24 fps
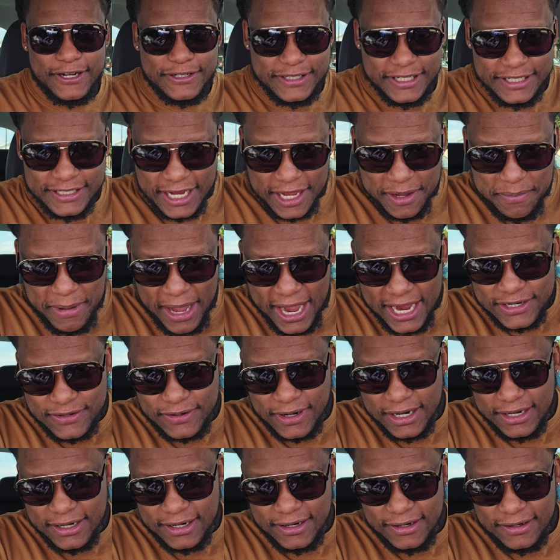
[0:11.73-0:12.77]
That's TJ Maxx
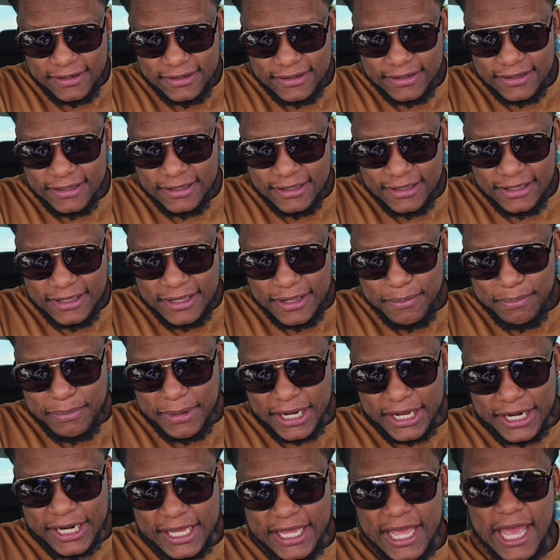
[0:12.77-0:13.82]
right there,
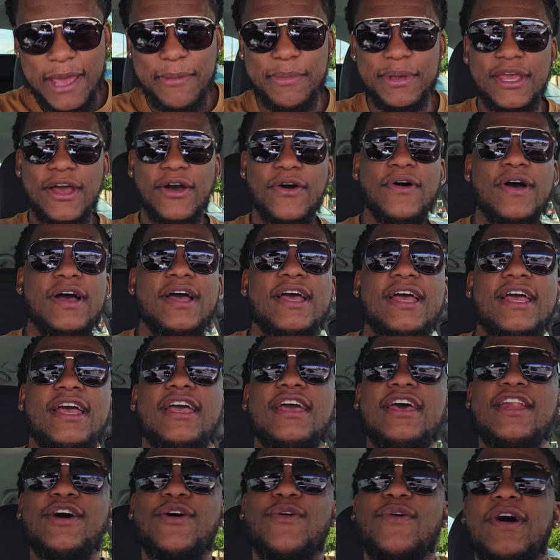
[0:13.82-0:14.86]
making a cameo.
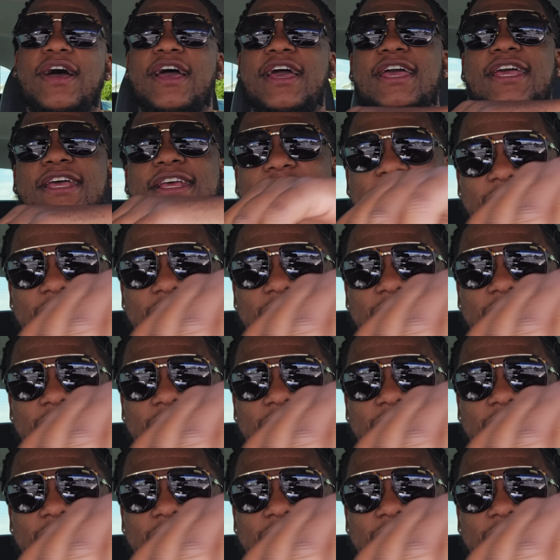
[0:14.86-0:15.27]
Anyway,